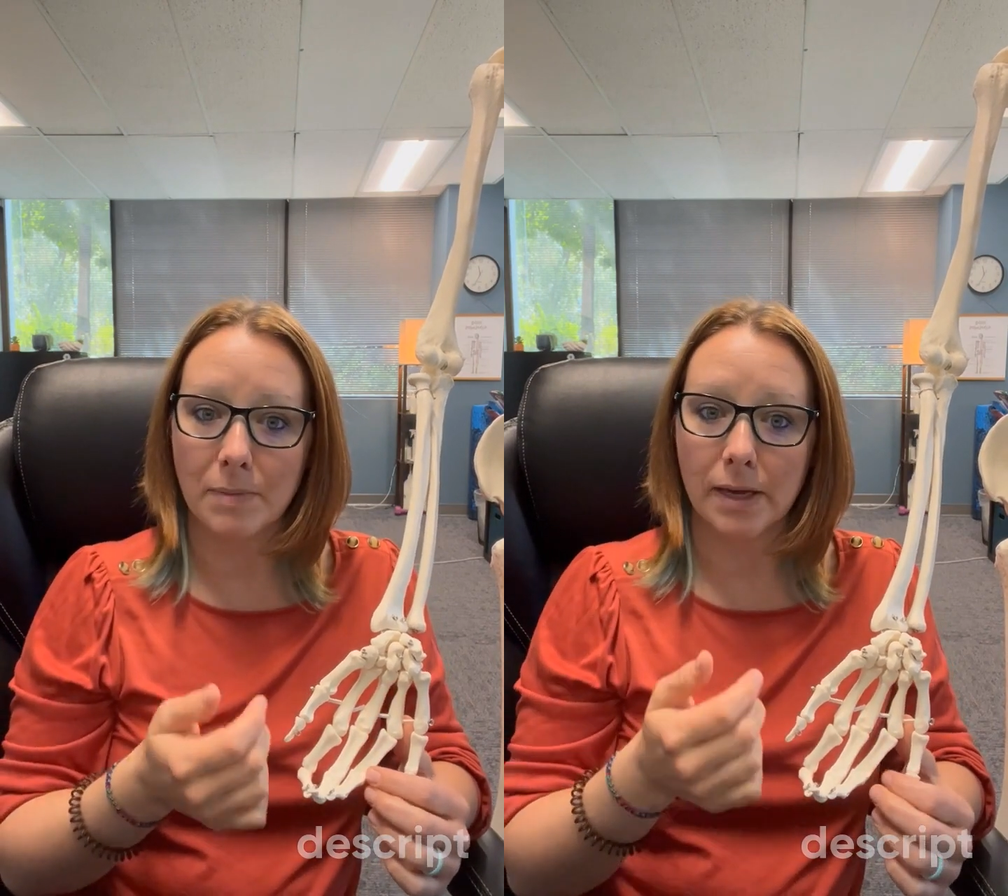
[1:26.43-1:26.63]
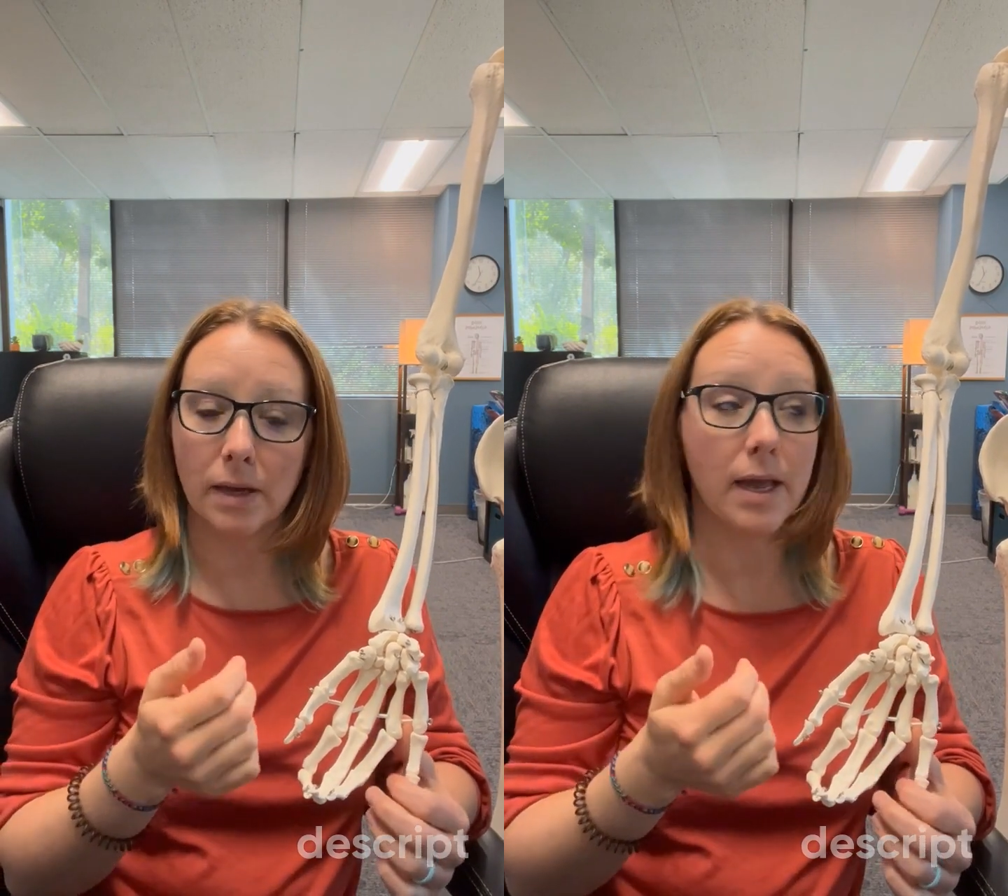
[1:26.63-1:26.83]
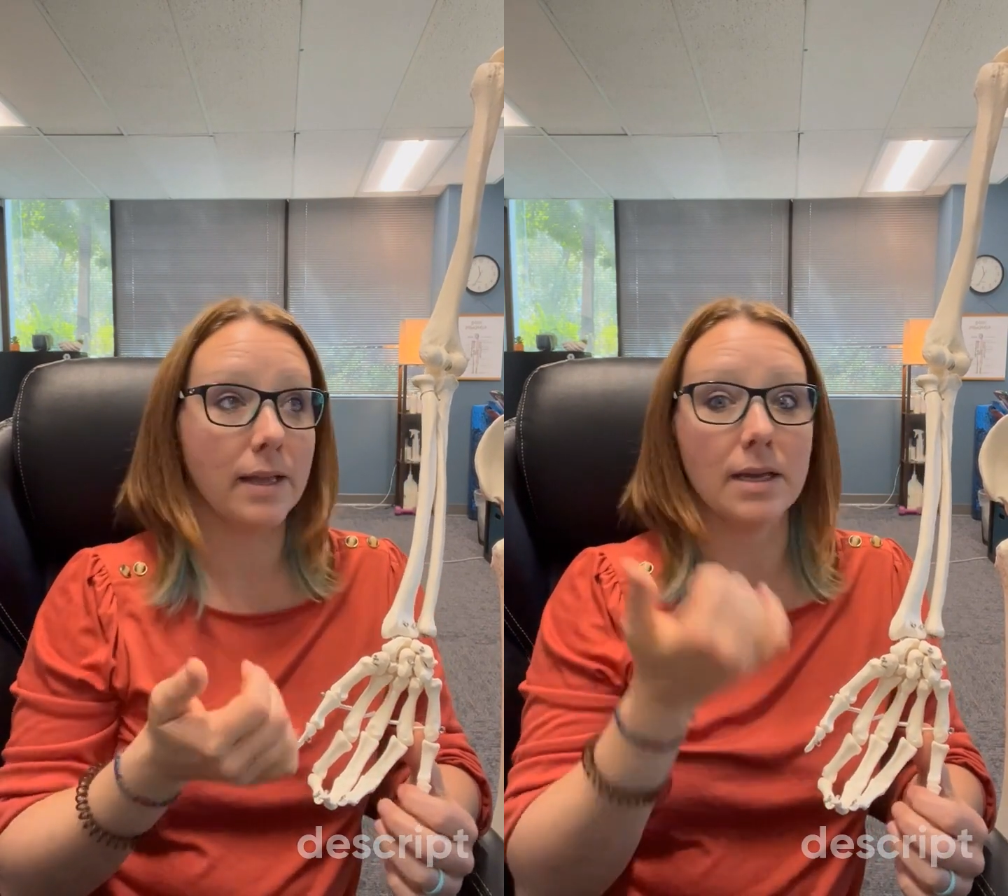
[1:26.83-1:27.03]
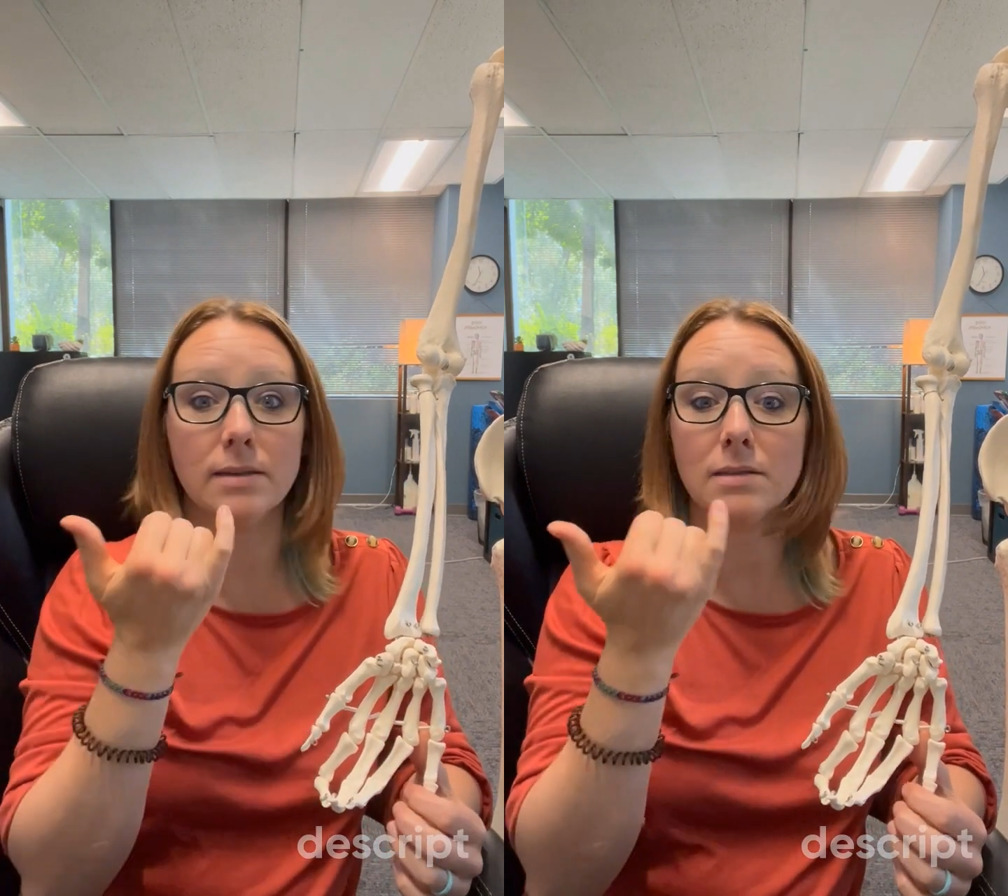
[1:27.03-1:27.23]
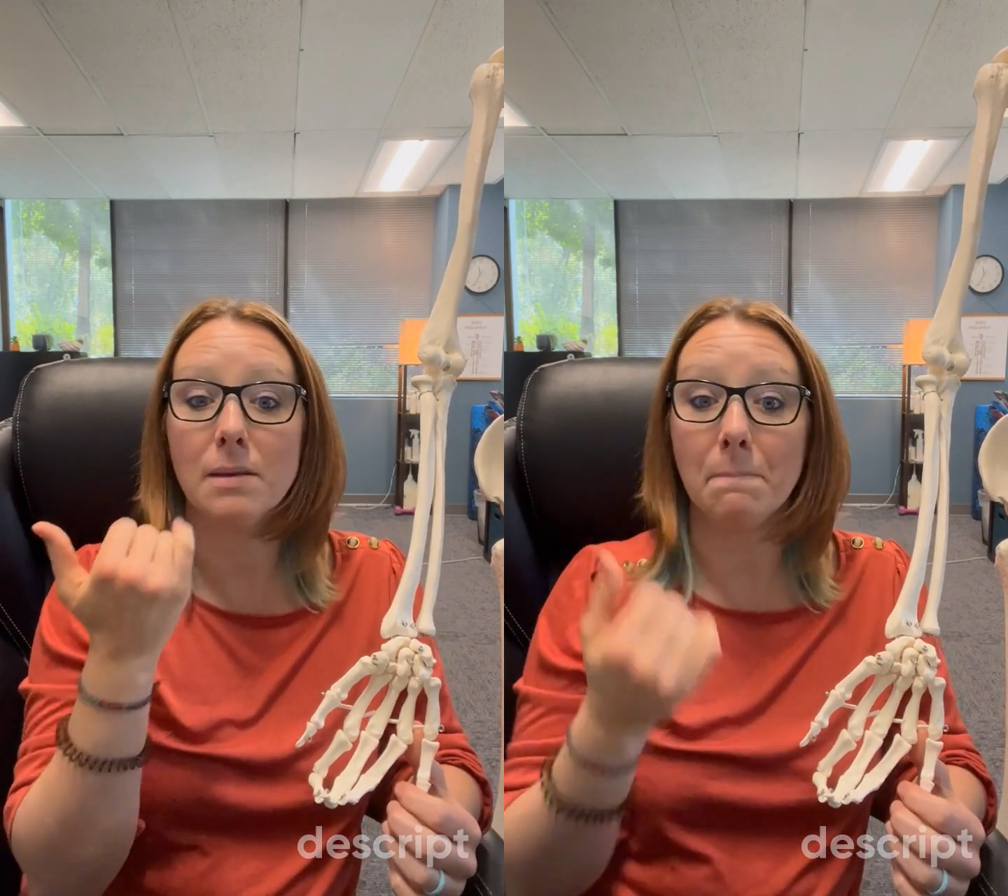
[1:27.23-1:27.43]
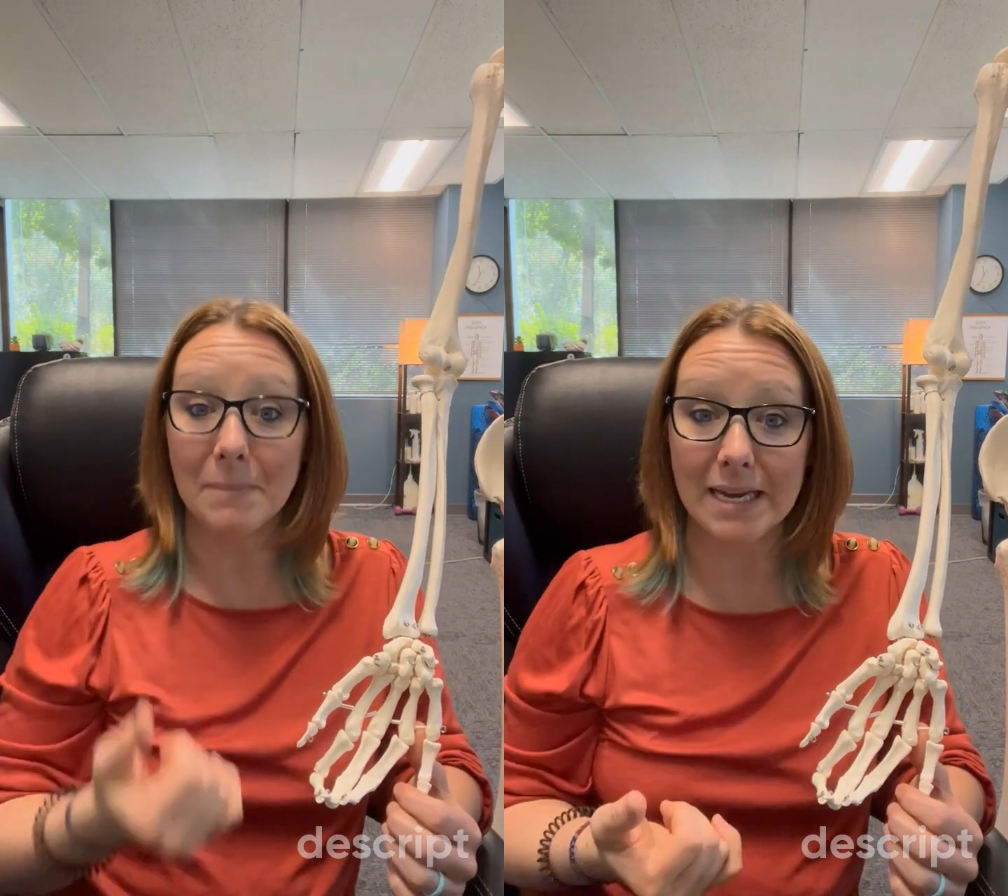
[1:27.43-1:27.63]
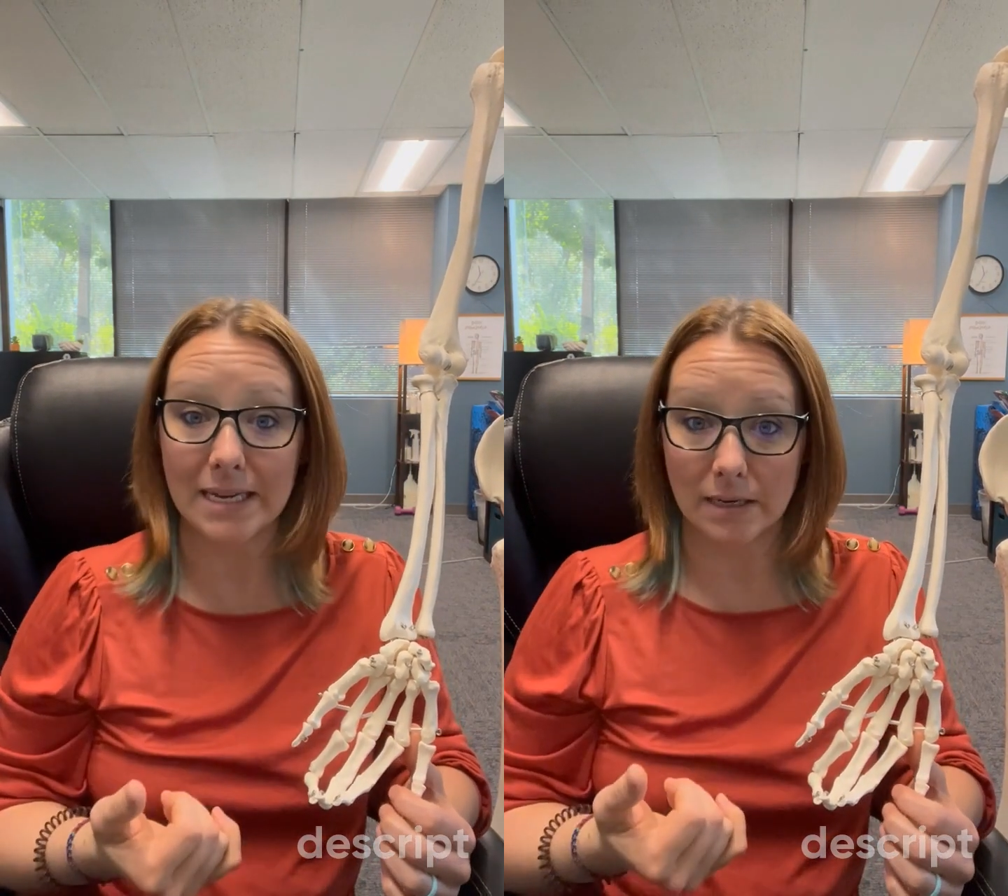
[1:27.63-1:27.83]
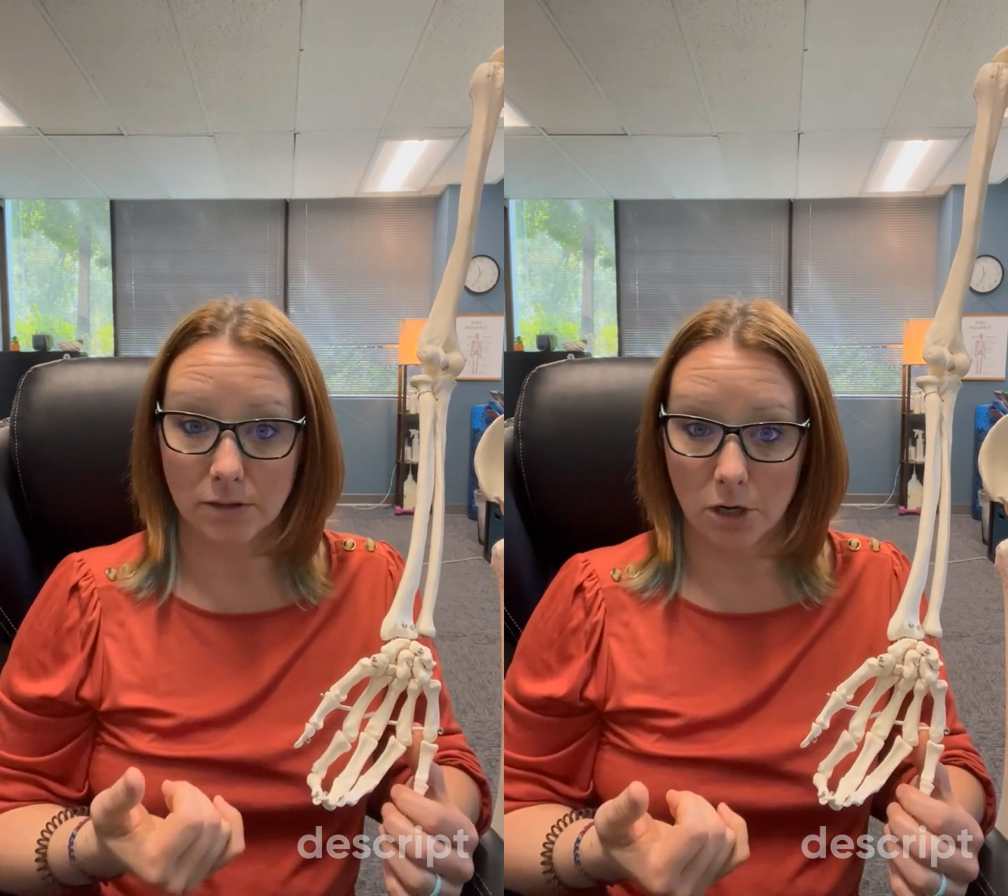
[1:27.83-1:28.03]
it is the
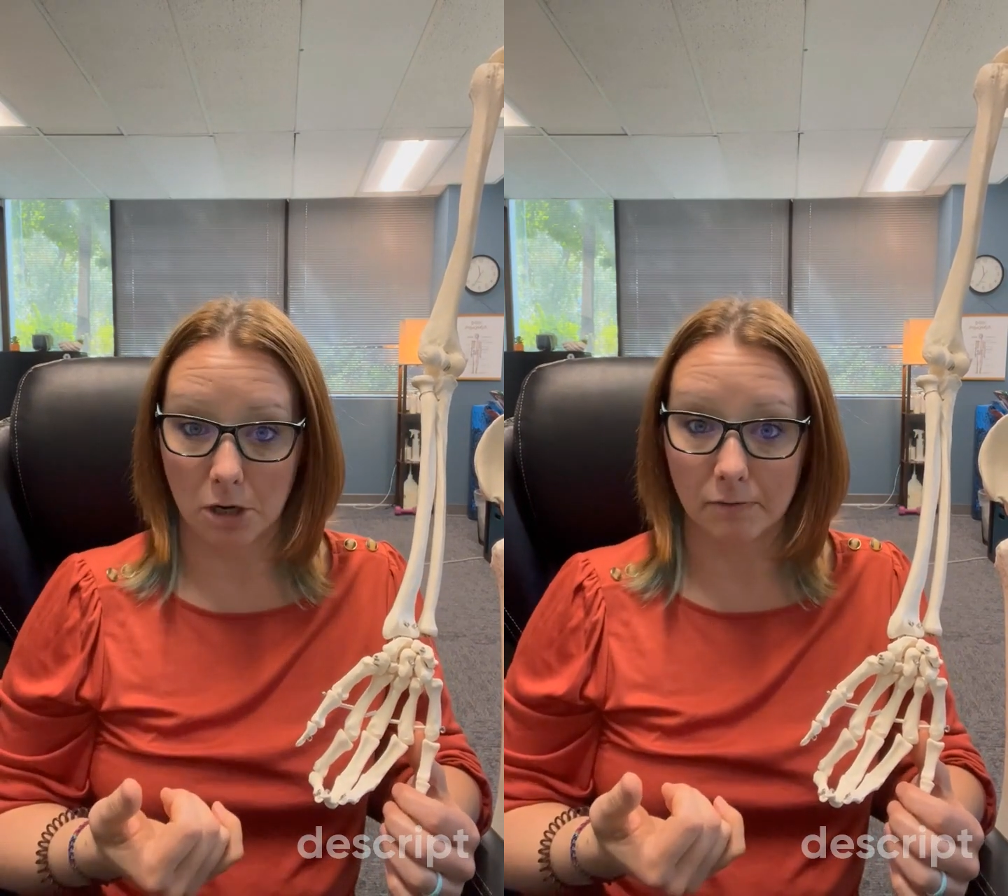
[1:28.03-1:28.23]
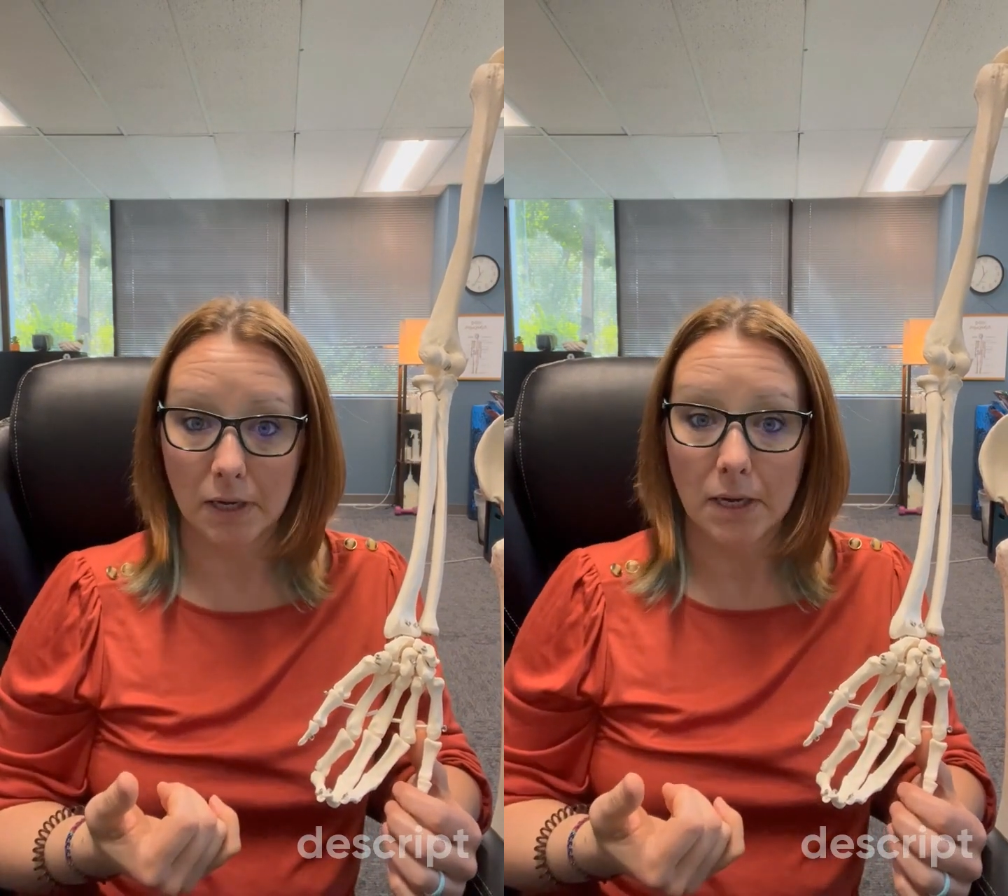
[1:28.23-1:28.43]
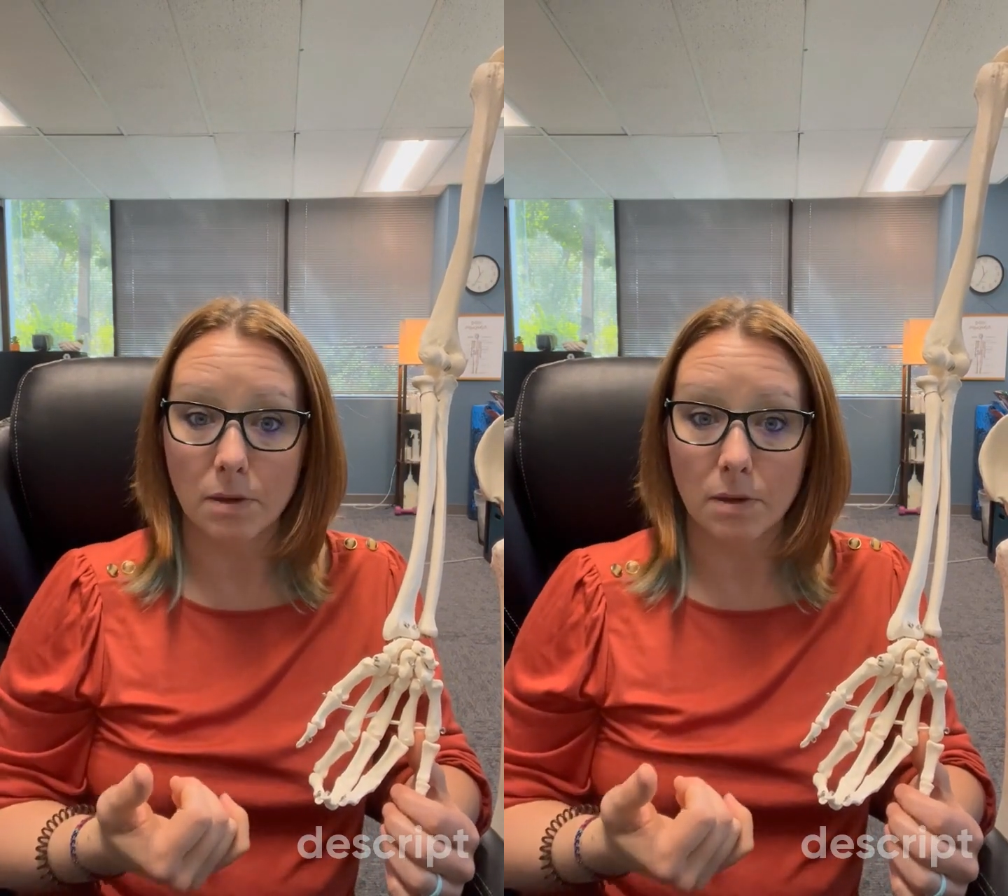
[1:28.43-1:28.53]
median nerve.